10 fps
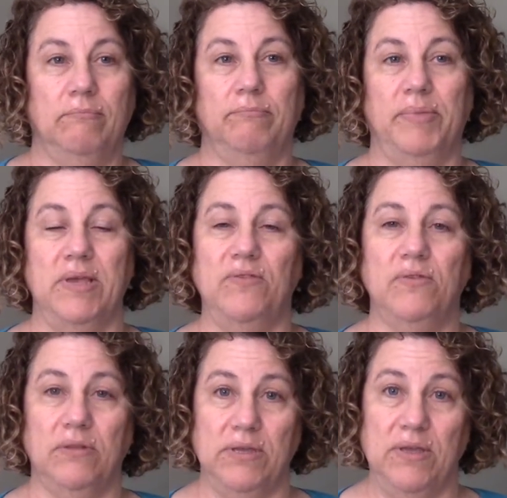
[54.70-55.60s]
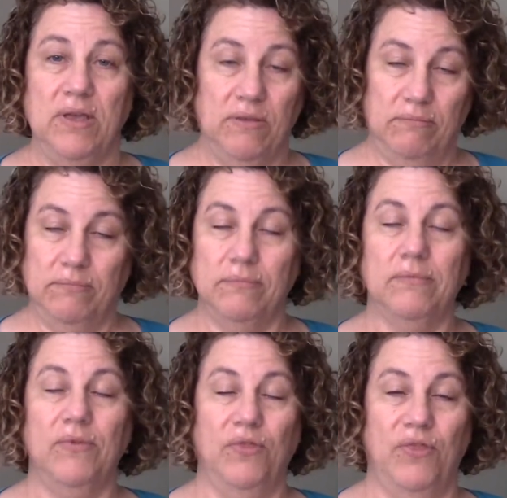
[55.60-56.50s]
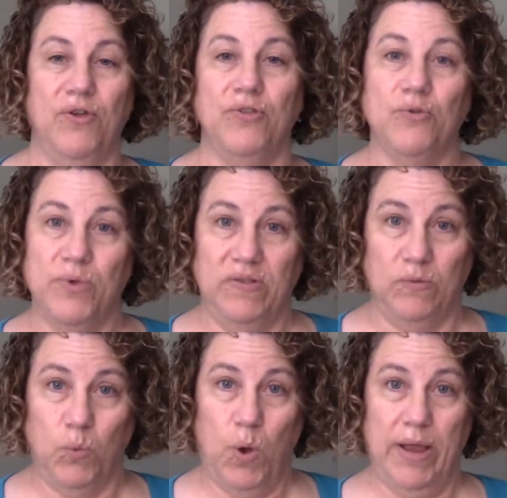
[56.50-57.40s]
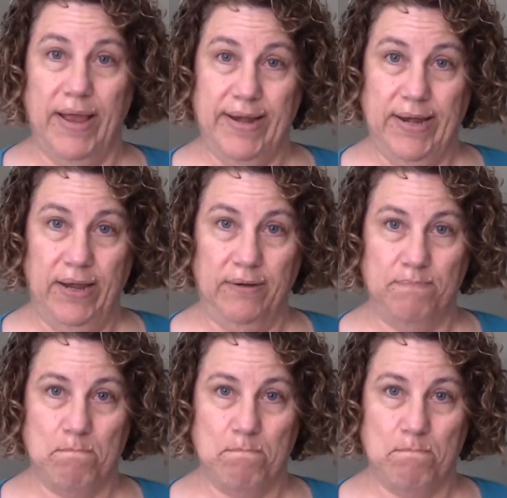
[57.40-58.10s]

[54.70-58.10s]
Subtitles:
Basically, they're the reason why I knit.